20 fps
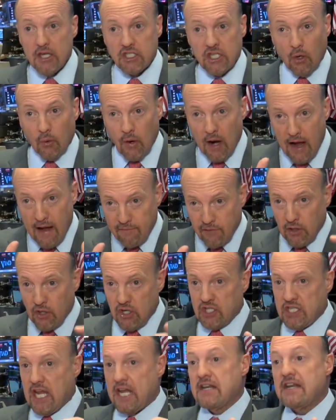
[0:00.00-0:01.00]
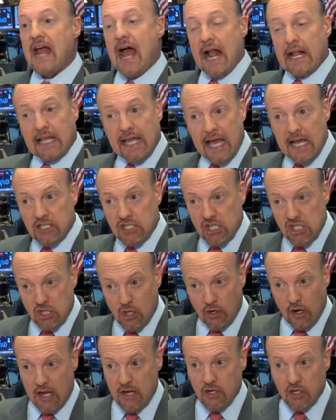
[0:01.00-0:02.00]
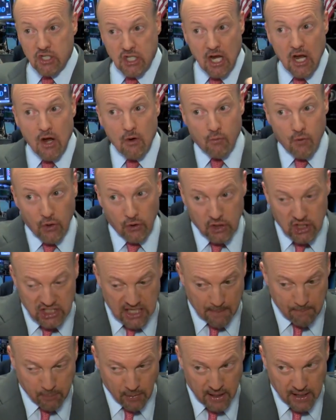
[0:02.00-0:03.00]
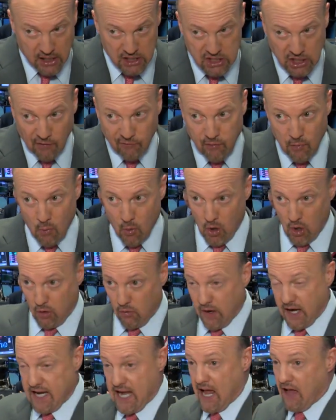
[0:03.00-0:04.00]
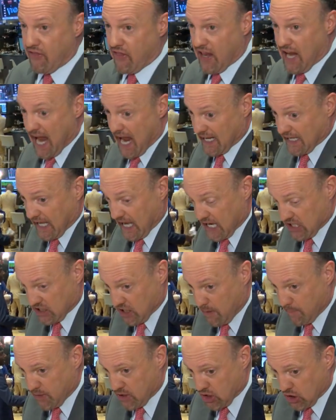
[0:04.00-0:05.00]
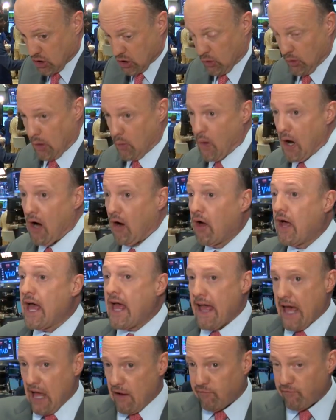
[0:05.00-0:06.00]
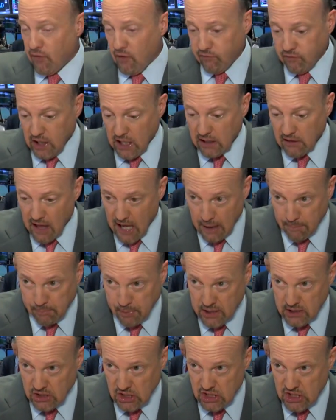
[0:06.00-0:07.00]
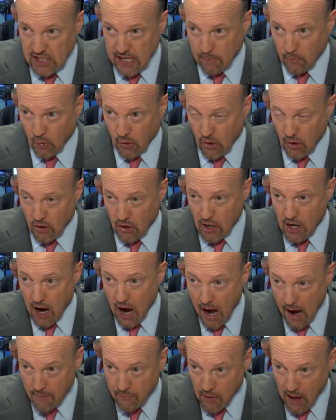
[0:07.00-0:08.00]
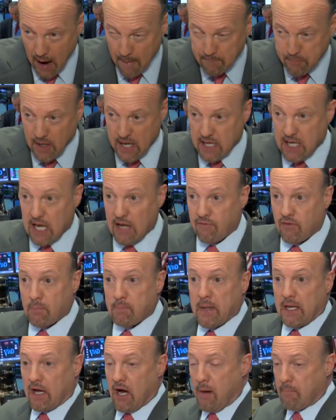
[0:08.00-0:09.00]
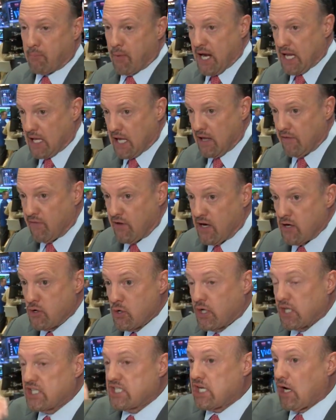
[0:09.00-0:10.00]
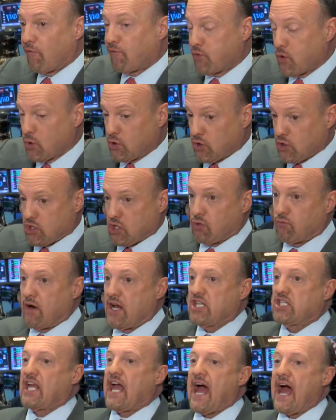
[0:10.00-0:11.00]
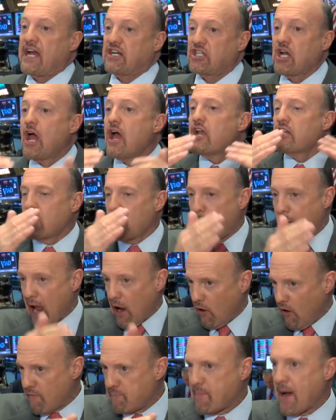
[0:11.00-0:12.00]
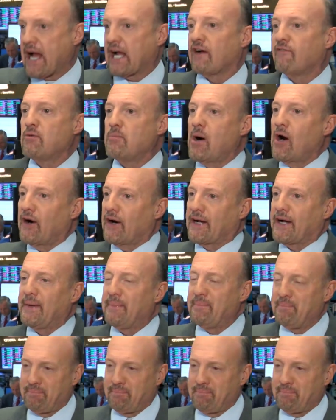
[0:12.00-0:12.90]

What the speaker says: So I have to understand, Nat Gas is really separating itself from oil right now. The Nat Gas companies are doing well. At 50, a lot of places that were not break-even become break-even, and you can sell futures to raise cash to pay off Bank of America.